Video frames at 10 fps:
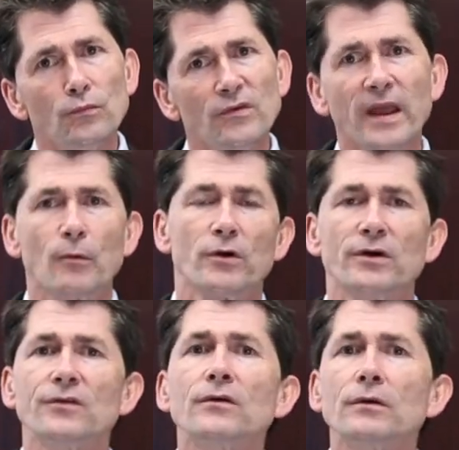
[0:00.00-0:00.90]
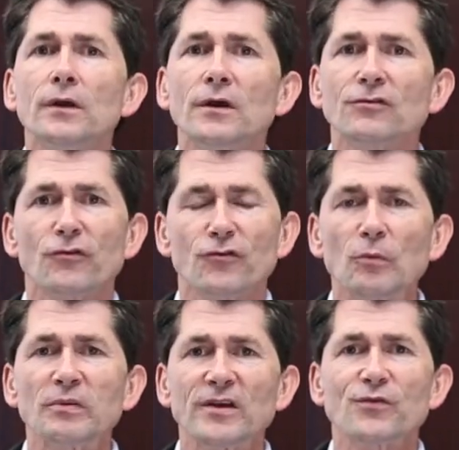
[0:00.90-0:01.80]
neighborhood. So there's no
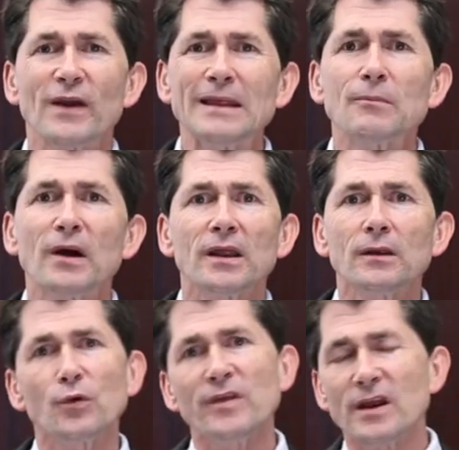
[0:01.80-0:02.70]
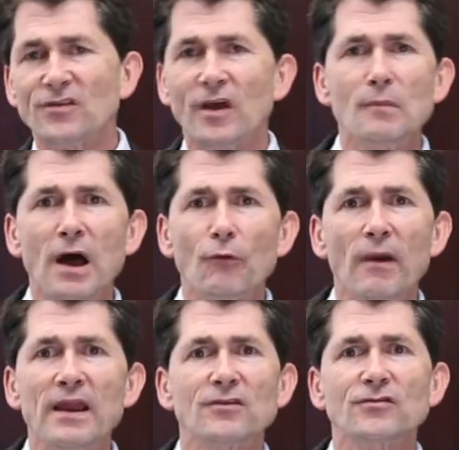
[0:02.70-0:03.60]
place for anybody within a 10-mile
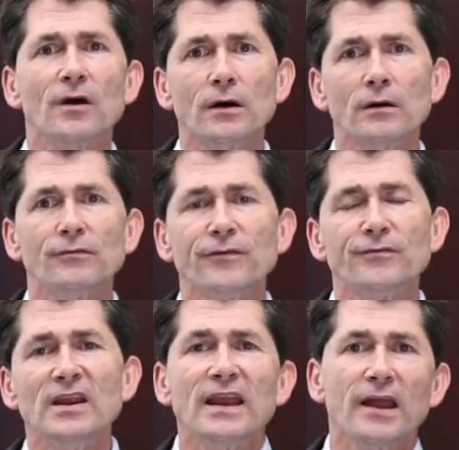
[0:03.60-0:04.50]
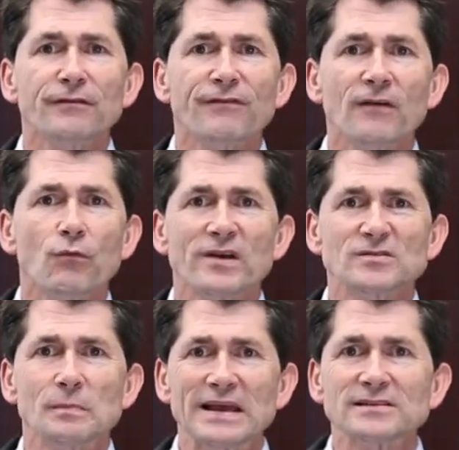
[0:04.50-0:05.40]
radius of 1595
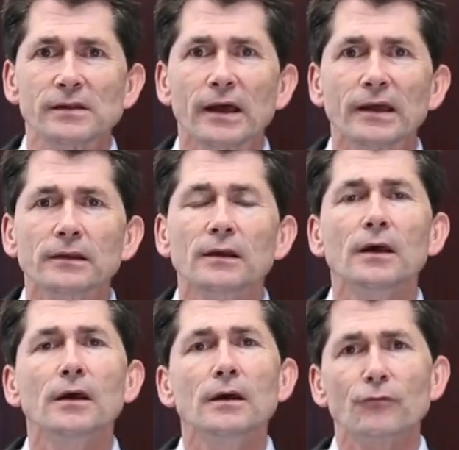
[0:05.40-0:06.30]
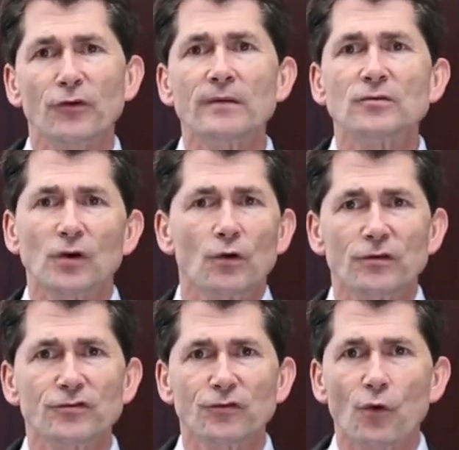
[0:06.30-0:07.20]
West Baseline for them to go to
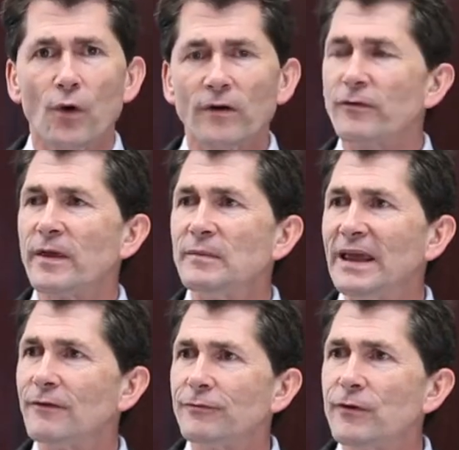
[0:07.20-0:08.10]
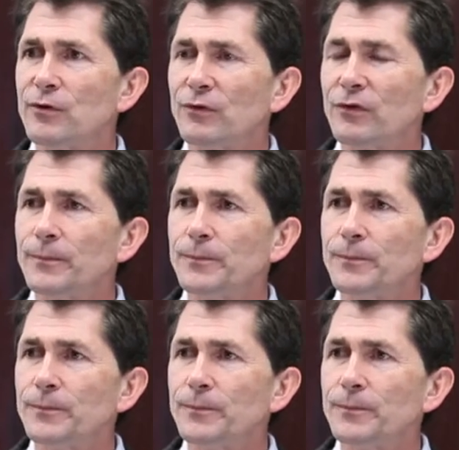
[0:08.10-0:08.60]
the store, for them to get food.